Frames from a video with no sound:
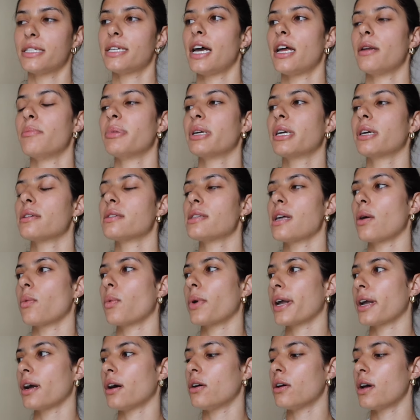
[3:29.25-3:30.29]
10 because that
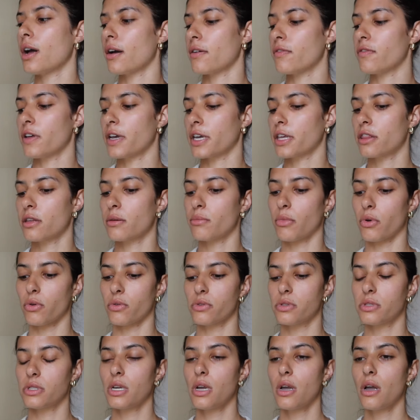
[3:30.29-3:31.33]
way I'll have like the
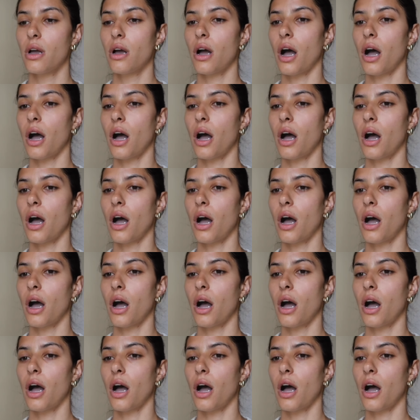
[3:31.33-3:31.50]
most